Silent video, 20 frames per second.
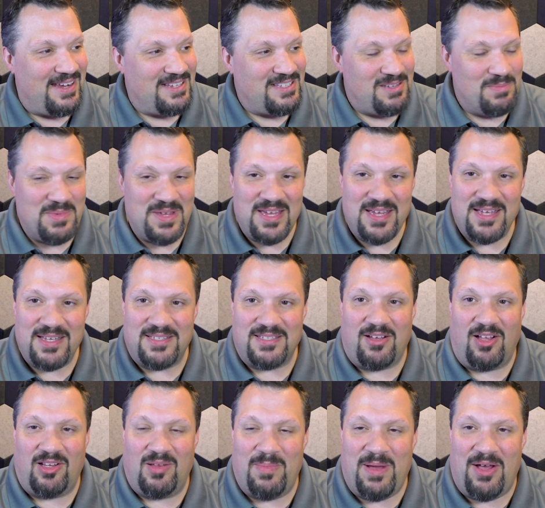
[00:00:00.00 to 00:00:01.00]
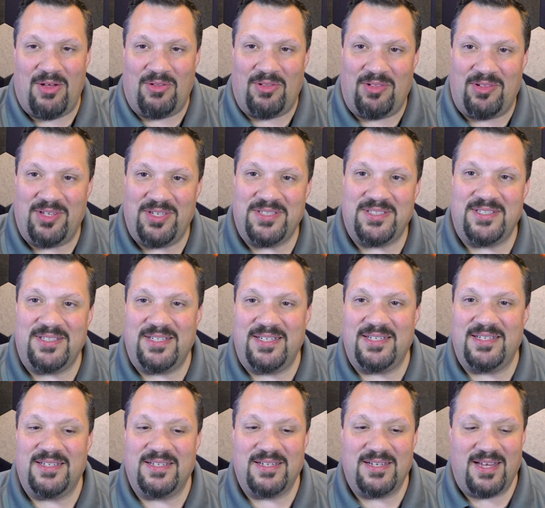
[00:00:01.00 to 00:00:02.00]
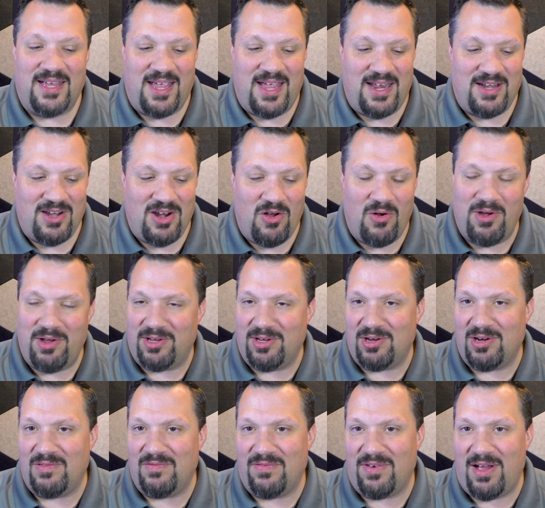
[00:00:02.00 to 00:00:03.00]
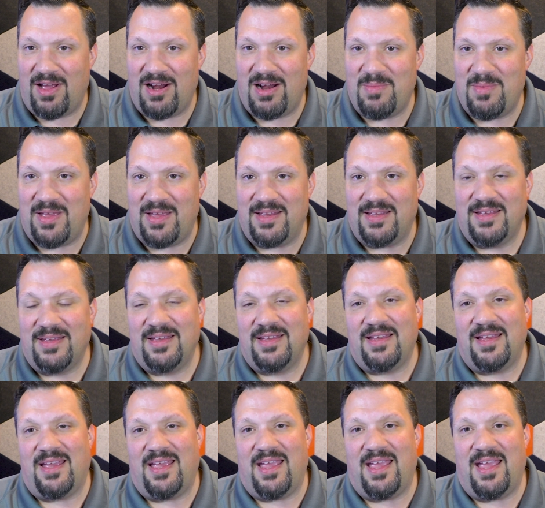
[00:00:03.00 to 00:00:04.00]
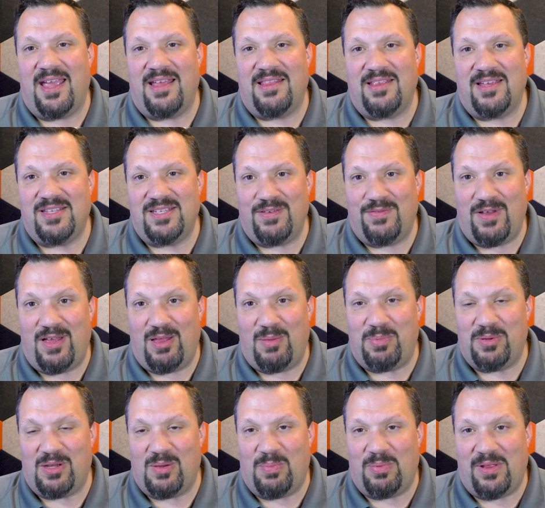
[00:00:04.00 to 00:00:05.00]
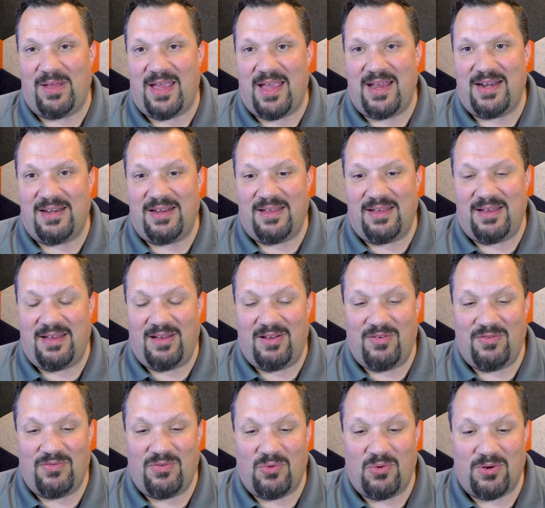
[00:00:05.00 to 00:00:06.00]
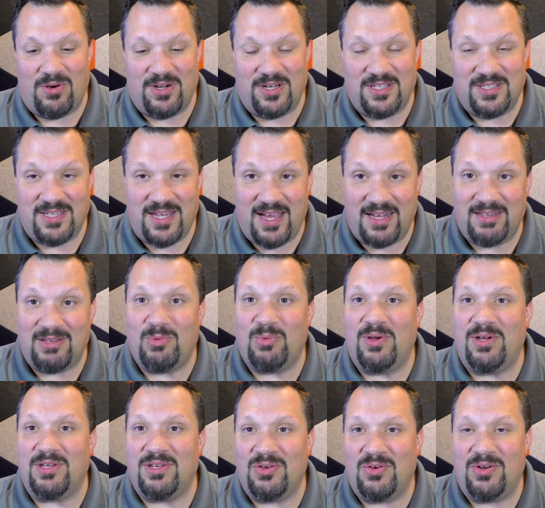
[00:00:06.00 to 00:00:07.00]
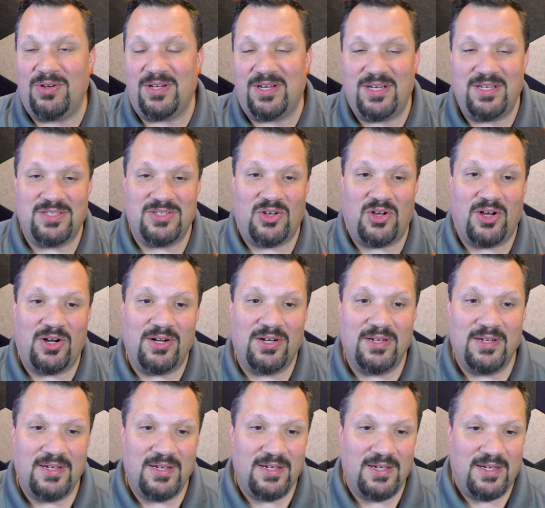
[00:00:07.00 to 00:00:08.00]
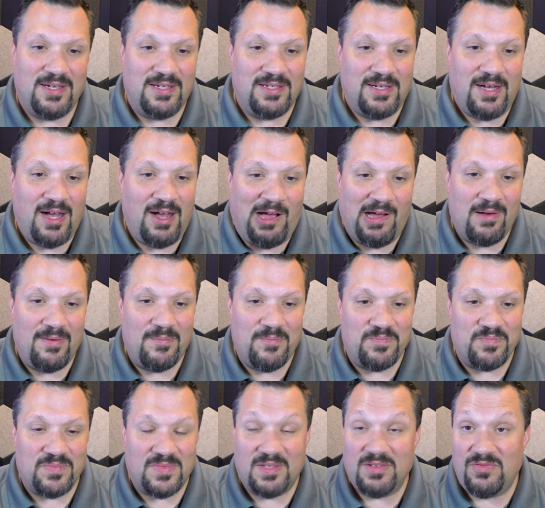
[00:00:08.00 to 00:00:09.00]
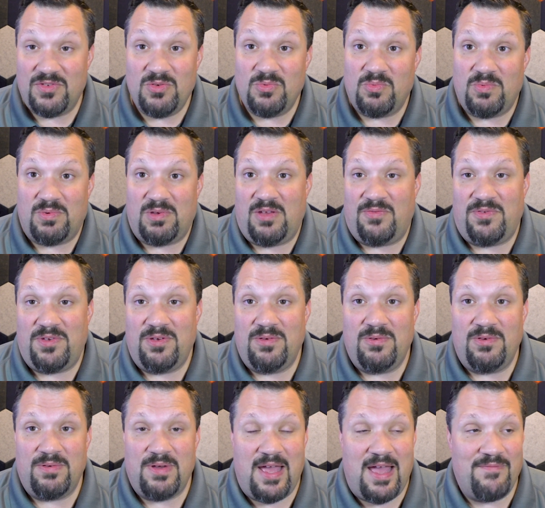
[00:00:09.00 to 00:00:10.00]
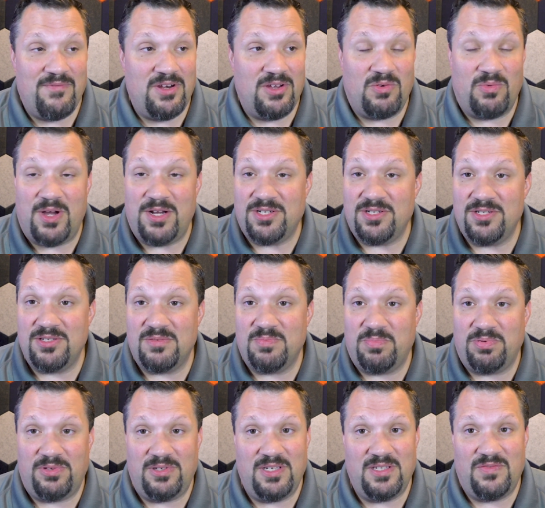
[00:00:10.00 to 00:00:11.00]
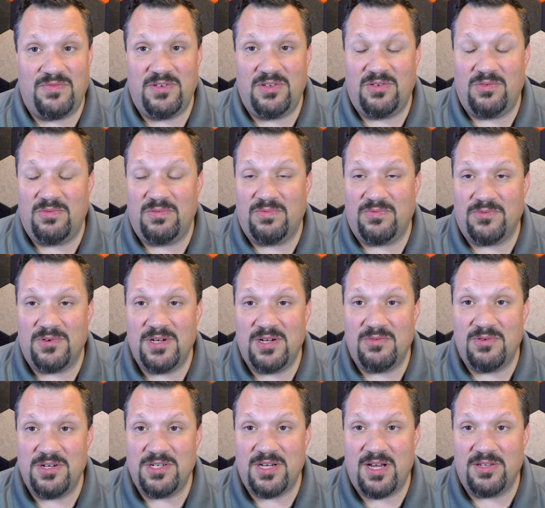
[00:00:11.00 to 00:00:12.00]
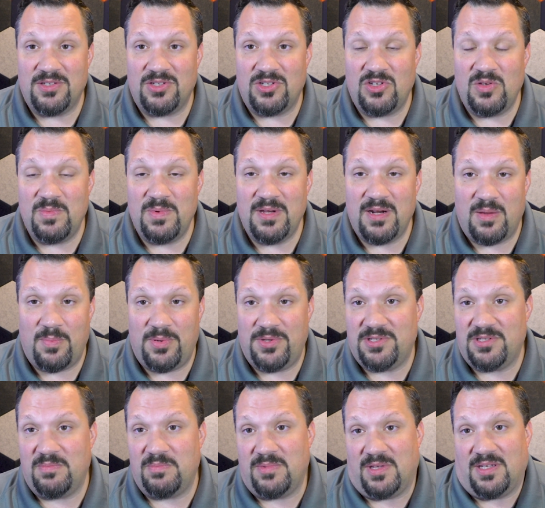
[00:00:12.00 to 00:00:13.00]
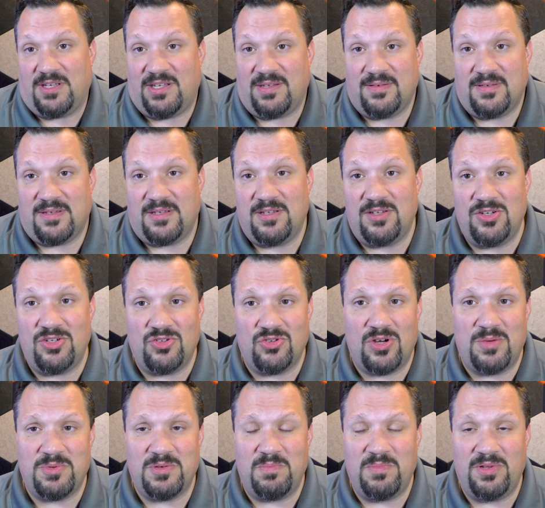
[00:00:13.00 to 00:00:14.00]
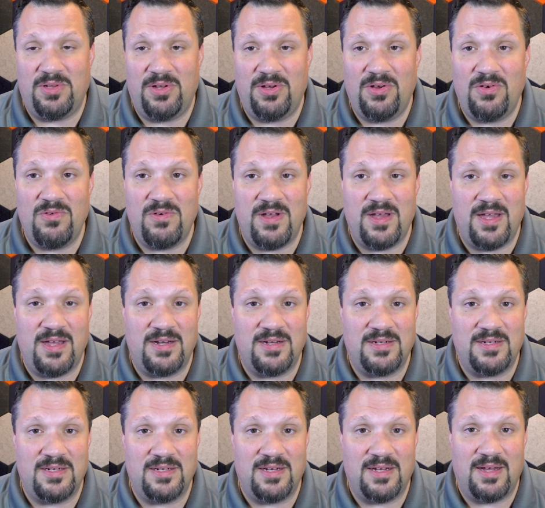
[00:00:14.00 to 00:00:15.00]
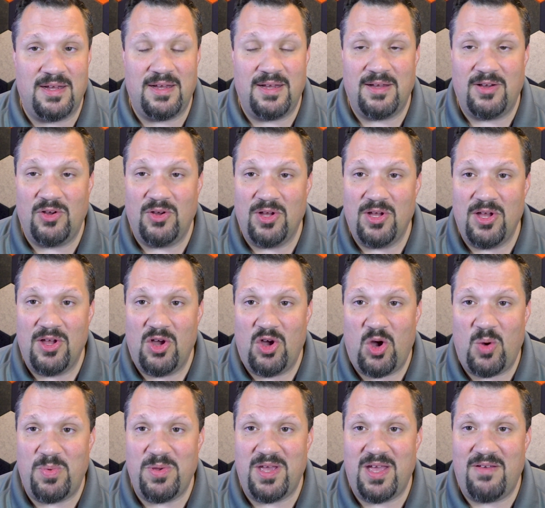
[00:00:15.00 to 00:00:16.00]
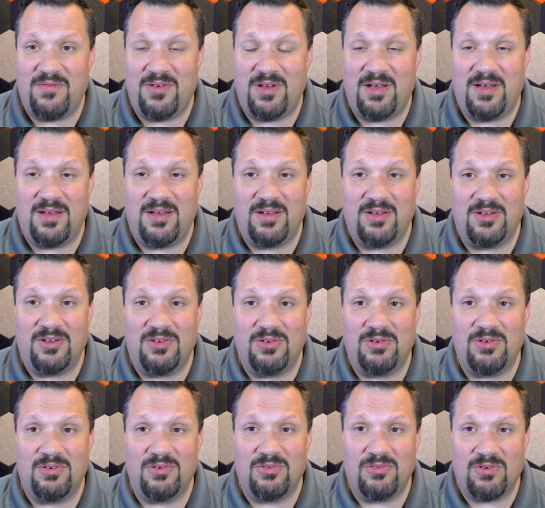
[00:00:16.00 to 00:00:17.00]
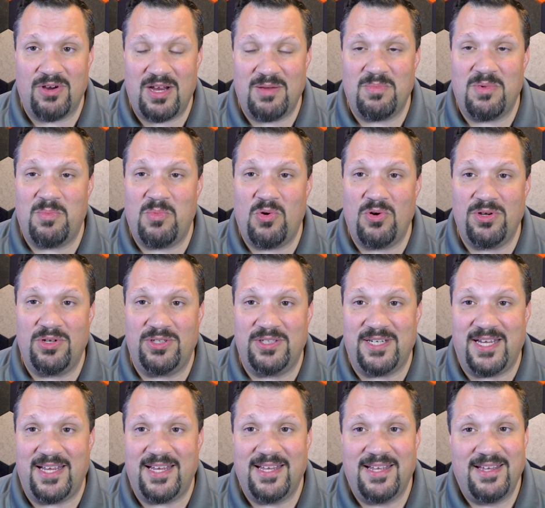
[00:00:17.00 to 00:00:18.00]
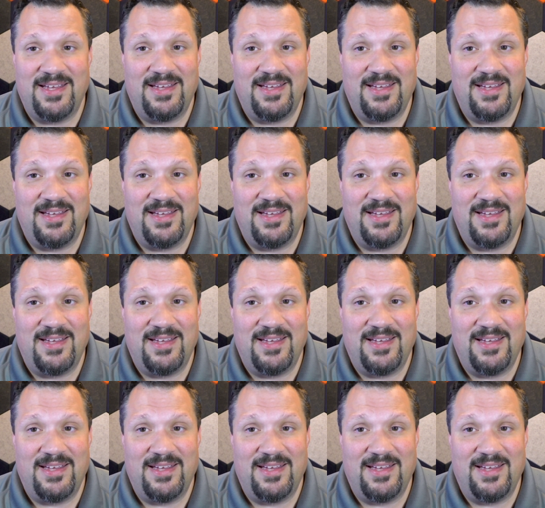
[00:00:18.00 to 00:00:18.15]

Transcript: to me, it's all about listening and knowing your environment, and then developing a plan for exactly what your needs are. If you have any questions, please feel free to reach out to Qubit. I'll put some links in the description below, and hope you have a great Memorial Day.